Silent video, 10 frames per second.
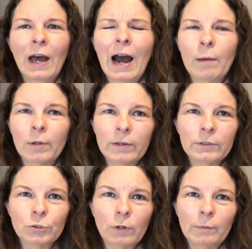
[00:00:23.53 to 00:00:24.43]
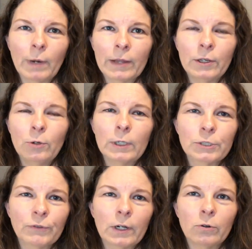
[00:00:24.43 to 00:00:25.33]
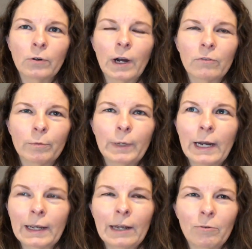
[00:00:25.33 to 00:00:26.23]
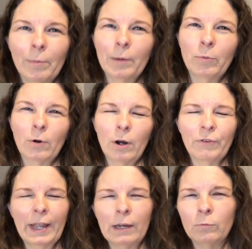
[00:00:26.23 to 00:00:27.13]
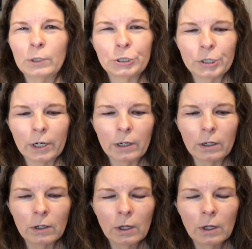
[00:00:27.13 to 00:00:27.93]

I believe it's run by the U.S. federal government. I can't remember offhand which uh,